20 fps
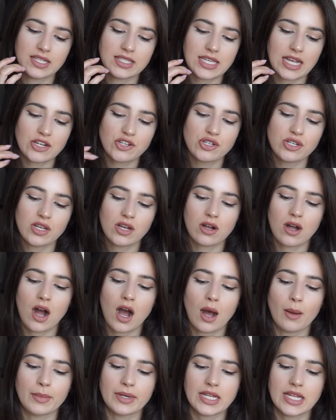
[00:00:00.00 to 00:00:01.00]
It's actually a
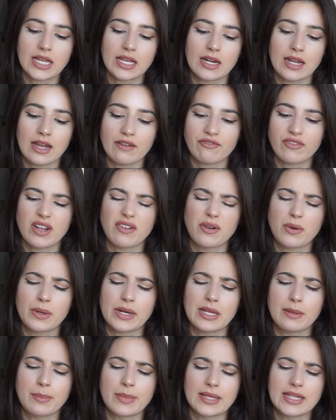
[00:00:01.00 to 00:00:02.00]
comedy, and I've never
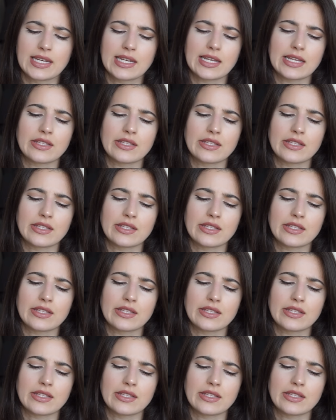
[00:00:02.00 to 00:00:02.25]
really been